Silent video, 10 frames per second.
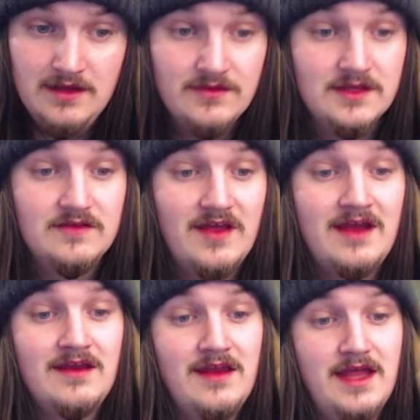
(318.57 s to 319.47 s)
the
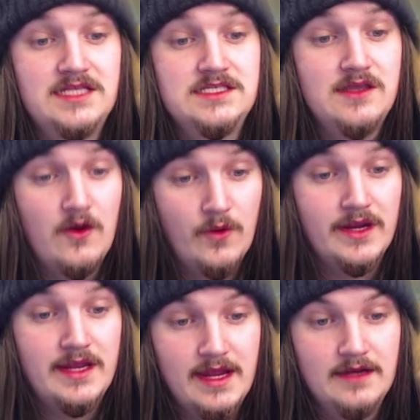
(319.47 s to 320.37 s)
attack gains go
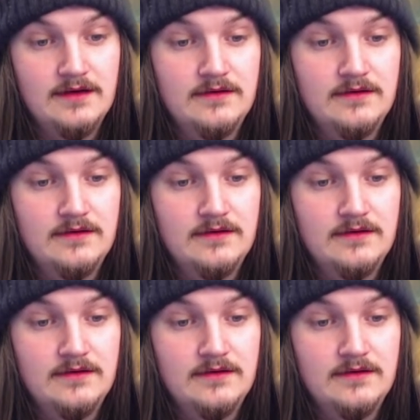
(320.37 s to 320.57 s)
again.